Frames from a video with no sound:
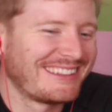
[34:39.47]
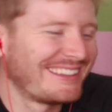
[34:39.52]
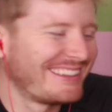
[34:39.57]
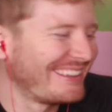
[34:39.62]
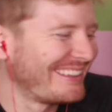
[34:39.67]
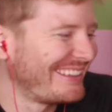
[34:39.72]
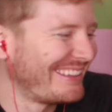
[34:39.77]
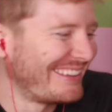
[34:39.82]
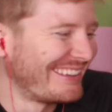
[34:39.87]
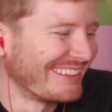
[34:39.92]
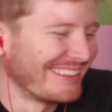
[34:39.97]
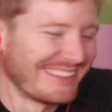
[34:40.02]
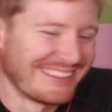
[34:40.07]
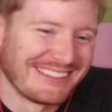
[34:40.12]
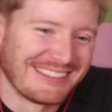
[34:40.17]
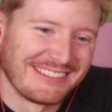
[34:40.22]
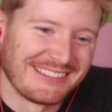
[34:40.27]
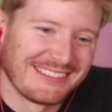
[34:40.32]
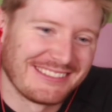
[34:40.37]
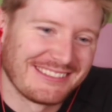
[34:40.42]

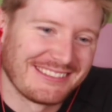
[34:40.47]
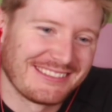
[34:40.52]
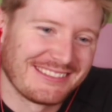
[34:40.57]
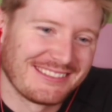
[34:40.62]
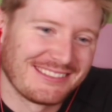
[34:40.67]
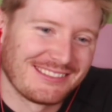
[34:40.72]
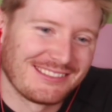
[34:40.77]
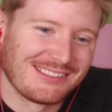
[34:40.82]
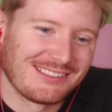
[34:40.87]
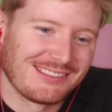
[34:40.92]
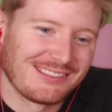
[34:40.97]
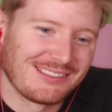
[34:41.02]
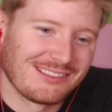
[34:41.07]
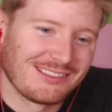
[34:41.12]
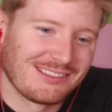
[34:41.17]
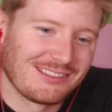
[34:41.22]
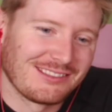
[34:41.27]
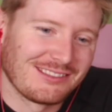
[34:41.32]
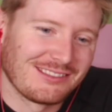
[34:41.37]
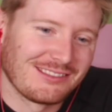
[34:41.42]

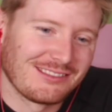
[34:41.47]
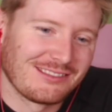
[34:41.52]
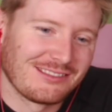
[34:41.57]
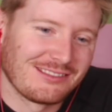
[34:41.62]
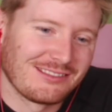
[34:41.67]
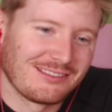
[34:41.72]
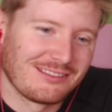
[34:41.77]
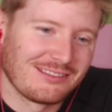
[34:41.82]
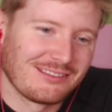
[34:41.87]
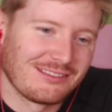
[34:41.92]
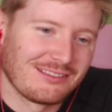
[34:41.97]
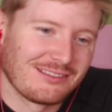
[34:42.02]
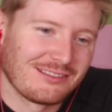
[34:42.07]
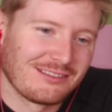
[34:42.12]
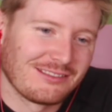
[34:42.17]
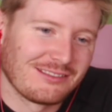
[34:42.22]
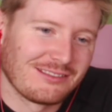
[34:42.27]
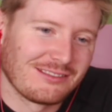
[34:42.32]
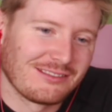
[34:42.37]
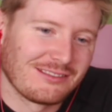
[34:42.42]

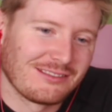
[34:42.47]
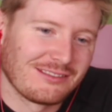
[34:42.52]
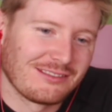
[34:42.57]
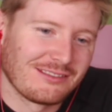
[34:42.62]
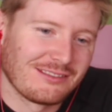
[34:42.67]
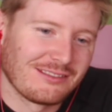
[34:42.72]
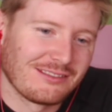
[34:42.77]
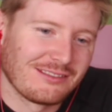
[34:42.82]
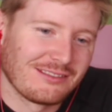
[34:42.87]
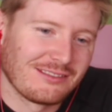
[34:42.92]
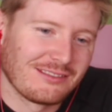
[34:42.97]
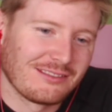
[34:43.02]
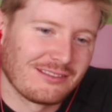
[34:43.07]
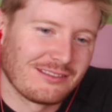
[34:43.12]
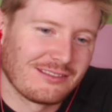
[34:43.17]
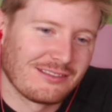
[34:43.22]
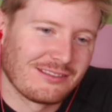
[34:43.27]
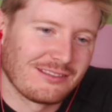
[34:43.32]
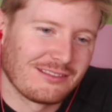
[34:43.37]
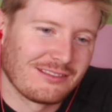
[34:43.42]

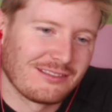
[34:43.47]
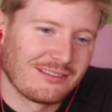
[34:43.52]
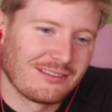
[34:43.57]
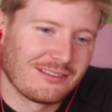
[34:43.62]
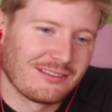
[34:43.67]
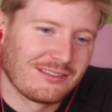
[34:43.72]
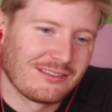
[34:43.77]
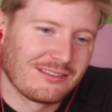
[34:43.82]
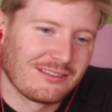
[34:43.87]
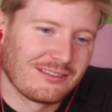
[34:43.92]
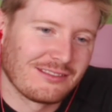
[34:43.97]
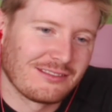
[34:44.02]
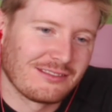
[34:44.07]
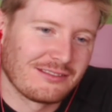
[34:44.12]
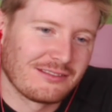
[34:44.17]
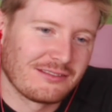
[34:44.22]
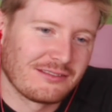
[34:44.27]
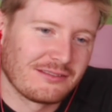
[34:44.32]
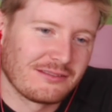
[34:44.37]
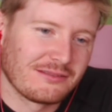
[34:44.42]

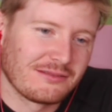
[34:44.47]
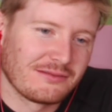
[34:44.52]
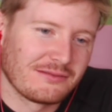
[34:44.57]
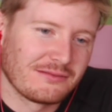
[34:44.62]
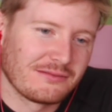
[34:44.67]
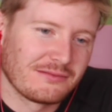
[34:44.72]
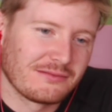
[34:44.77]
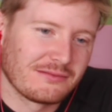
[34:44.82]
[no speech]